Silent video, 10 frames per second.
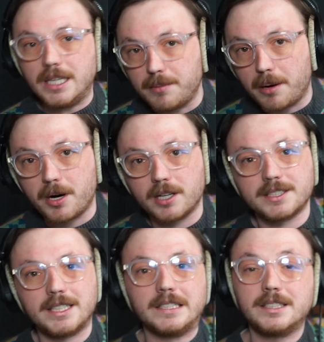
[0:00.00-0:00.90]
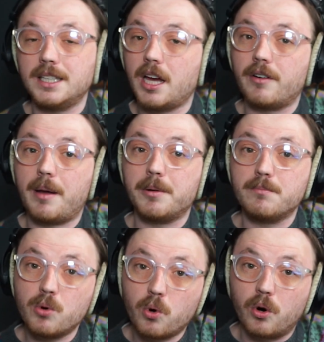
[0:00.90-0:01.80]
email marketing, CRM, and
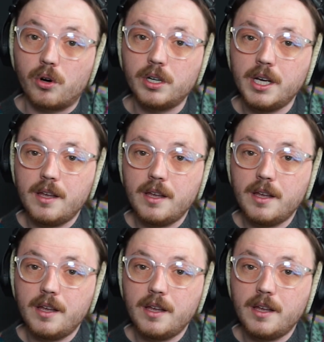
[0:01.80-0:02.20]
more